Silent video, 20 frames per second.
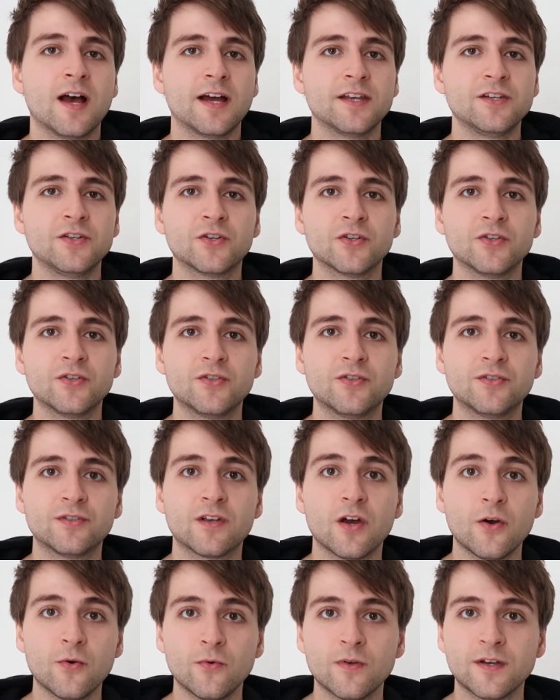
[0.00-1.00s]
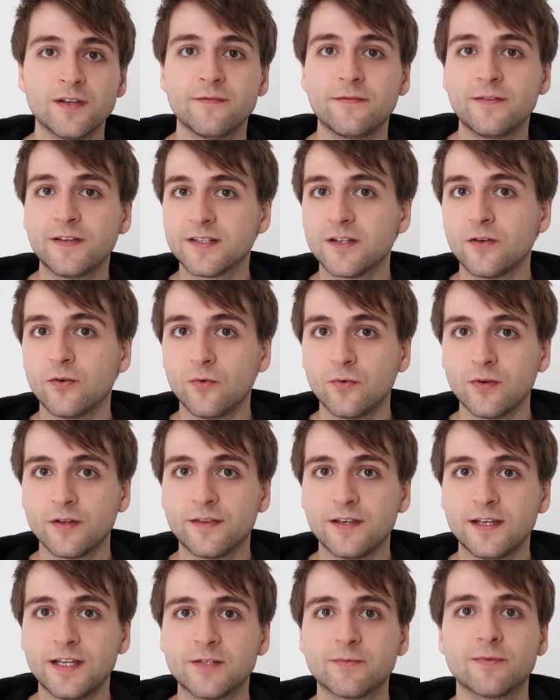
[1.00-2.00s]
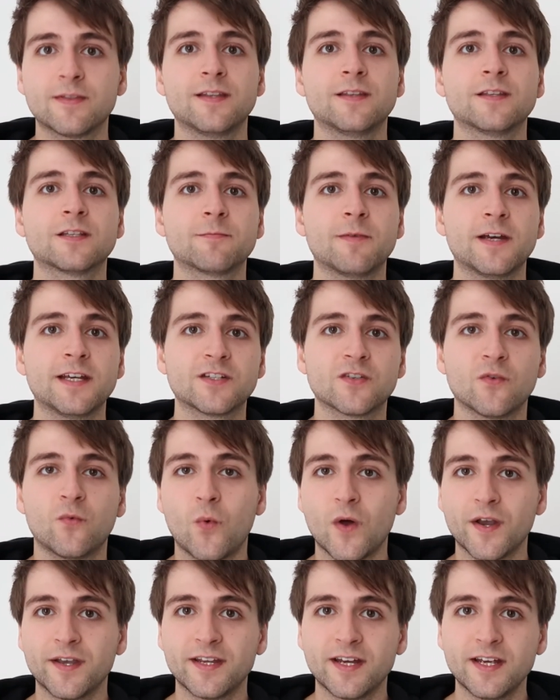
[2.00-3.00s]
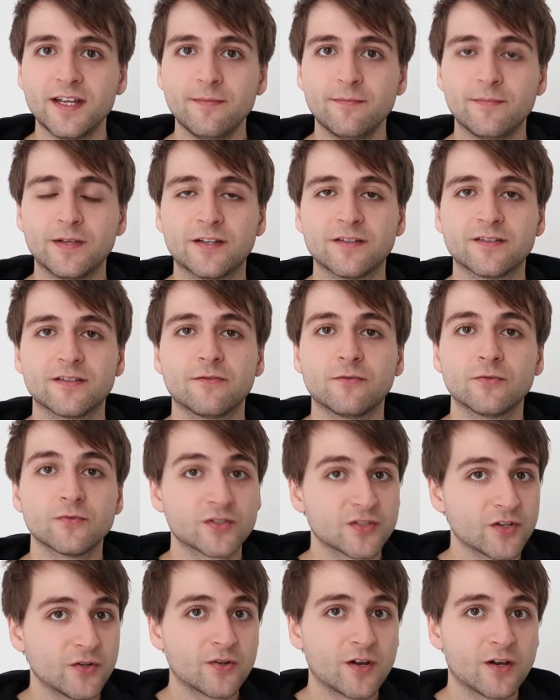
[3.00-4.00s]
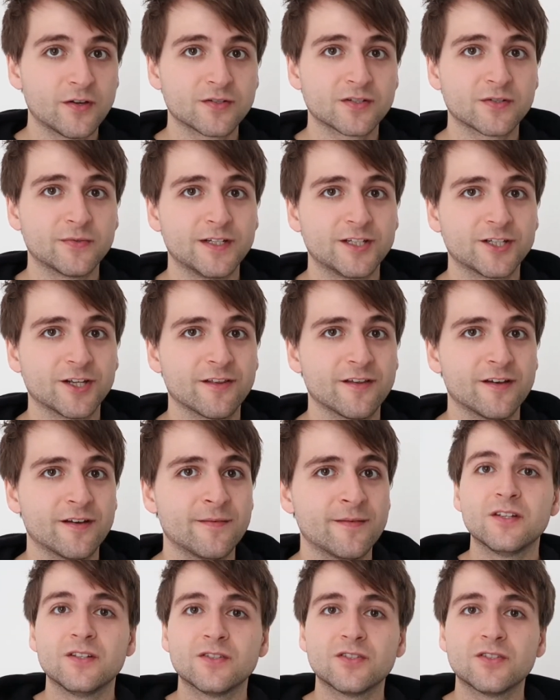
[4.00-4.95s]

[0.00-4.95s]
and you can go and visit all of these within the space of one day because they're all so close to each other.